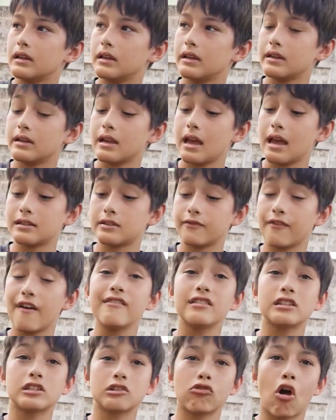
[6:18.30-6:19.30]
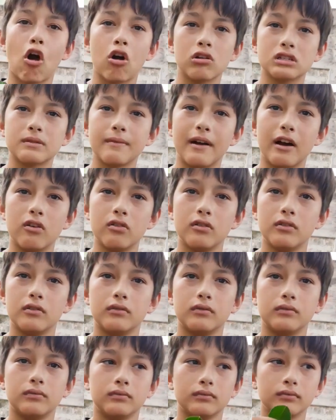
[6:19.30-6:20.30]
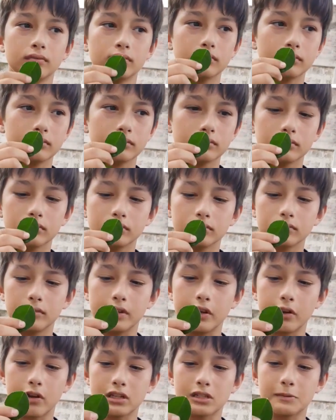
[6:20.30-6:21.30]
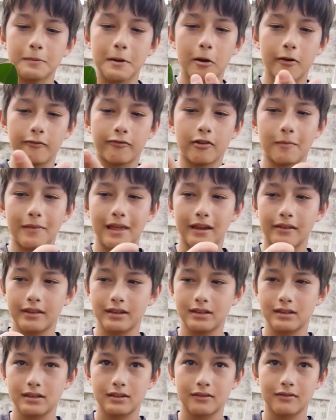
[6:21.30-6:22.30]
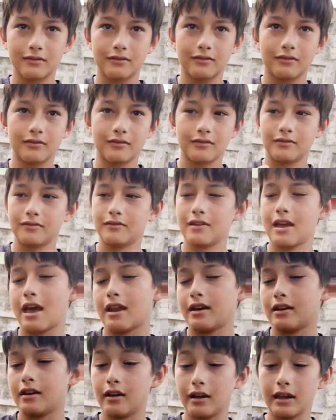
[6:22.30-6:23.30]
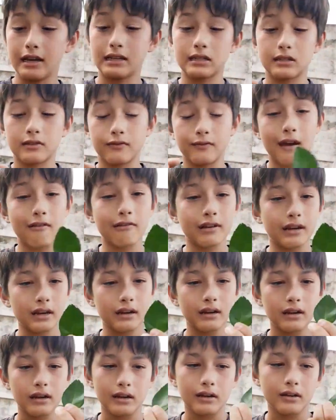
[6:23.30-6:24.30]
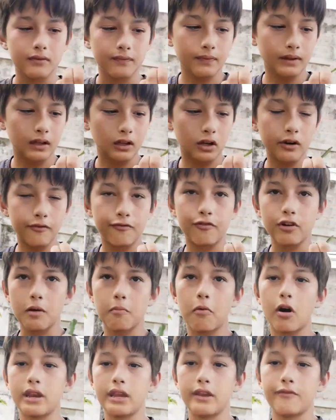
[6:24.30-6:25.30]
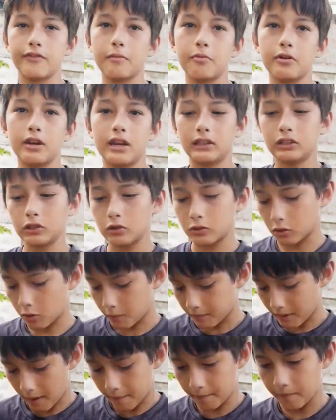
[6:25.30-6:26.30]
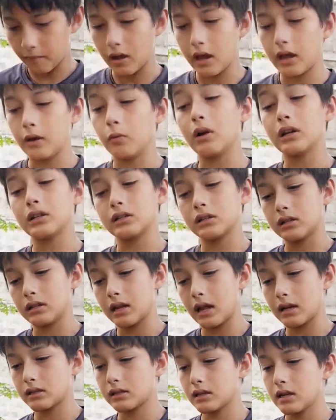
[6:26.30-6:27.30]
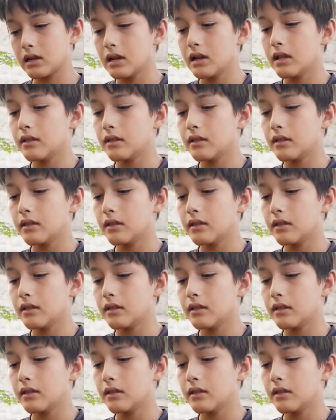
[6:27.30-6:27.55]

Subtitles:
It has a very strong smell. You can smell it from like this, and it's very good for your body if you put it in tom yum. And that's this,